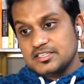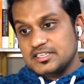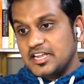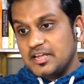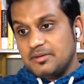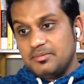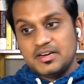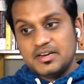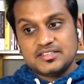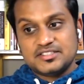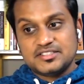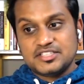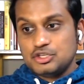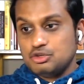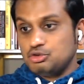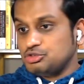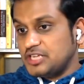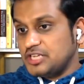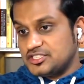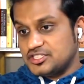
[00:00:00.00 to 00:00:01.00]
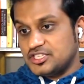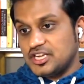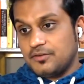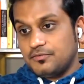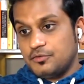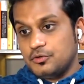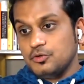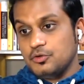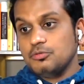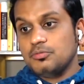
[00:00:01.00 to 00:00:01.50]
In A/B testing, you just
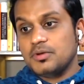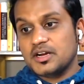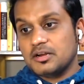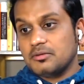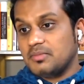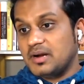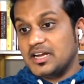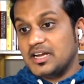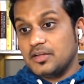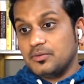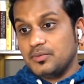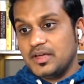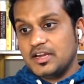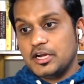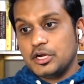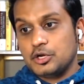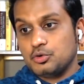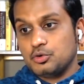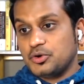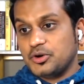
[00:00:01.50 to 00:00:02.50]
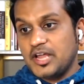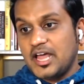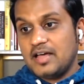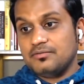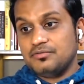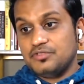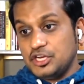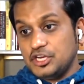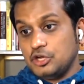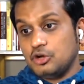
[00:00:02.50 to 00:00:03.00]
have two, but in multivariate, you could
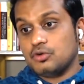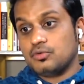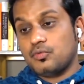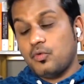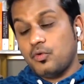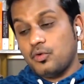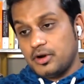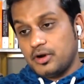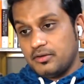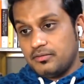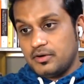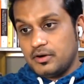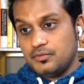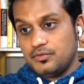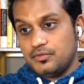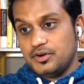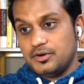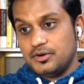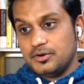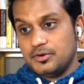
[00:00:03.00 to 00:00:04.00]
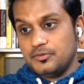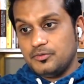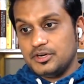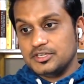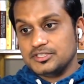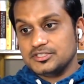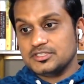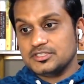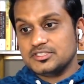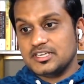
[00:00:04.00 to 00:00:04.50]
have three or four different
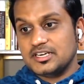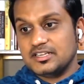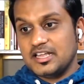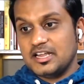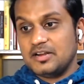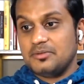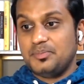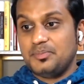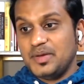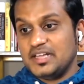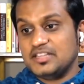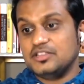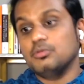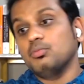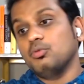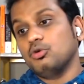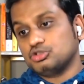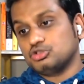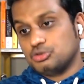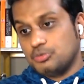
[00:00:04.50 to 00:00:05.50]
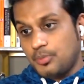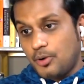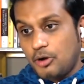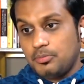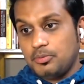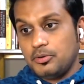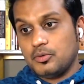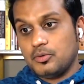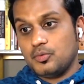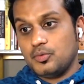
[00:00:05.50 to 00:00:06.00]
versions, and then pick the most
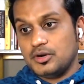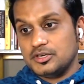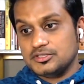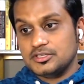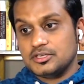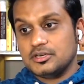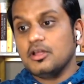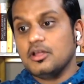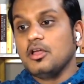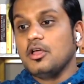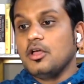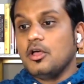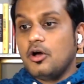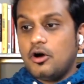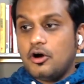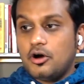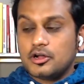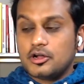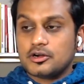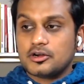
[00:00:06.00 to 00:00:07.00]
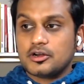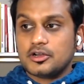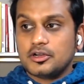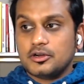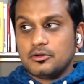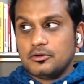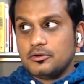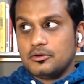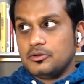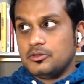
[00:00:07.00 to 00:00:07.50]
popular version, or
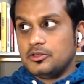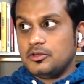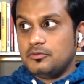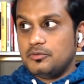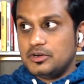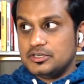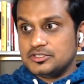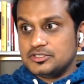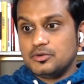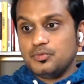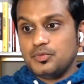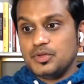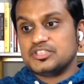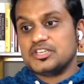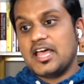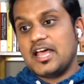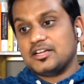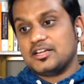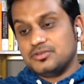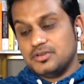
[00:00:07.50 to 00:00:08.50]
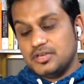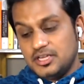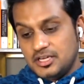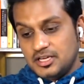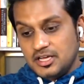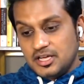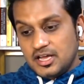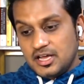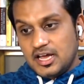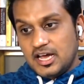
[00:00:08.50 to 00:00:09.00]
the version which
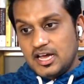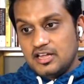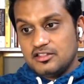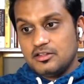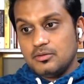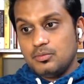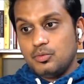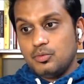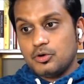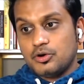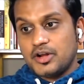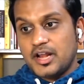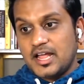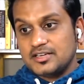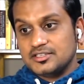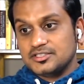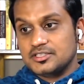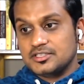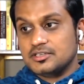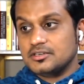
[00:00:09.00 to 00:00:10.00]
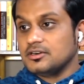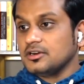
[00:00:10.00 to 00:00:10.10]
actually has the more traction.